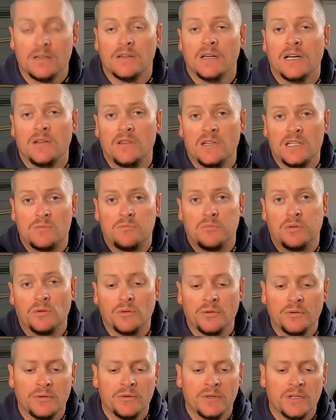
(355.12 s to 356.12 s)
And this
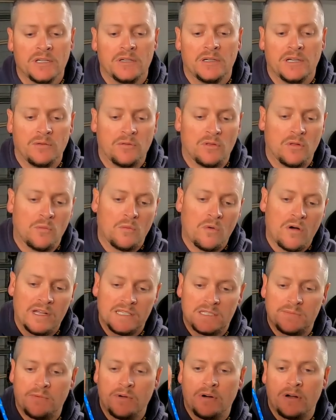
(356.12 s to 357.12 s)
blue with the
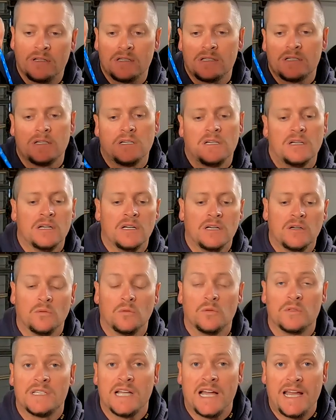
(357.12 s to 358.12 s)
white spots,
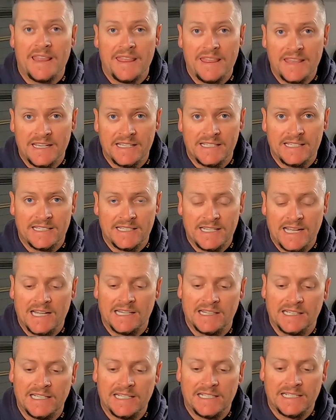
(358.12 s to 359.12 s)
we'll say this is
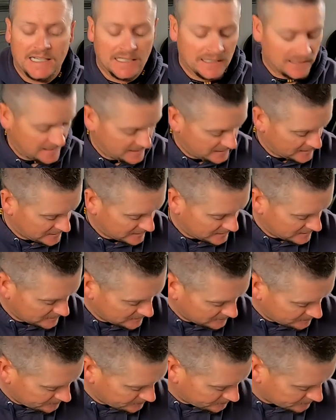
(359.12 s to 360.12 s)
our leader.
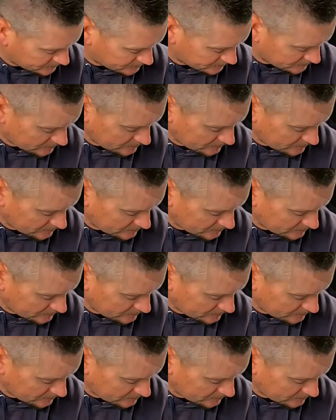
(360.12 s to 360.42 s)
Yeah.